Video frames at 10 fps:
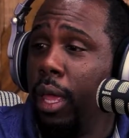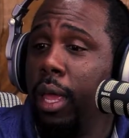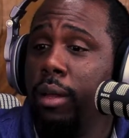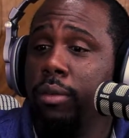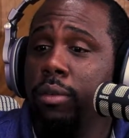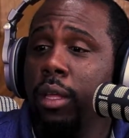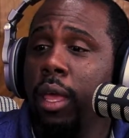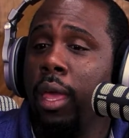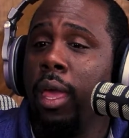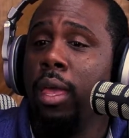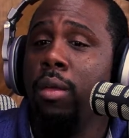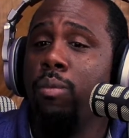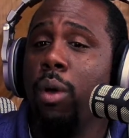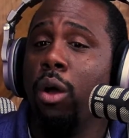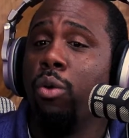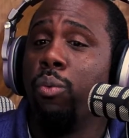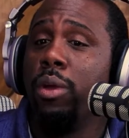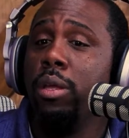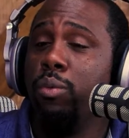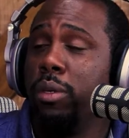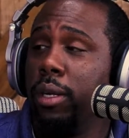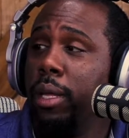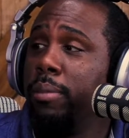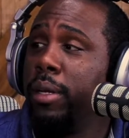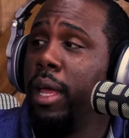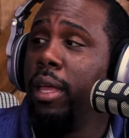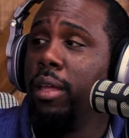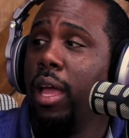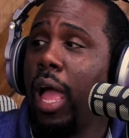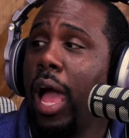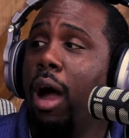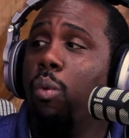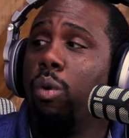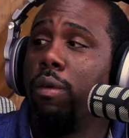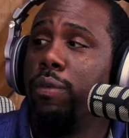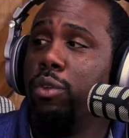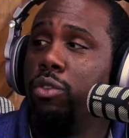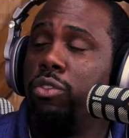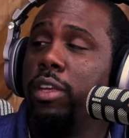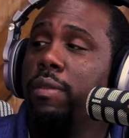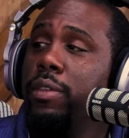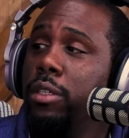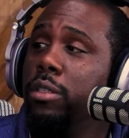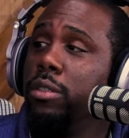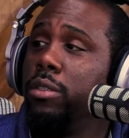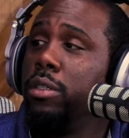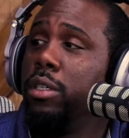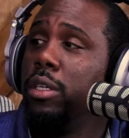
And he agreed with Laban, hey, I'll work for you 7 years.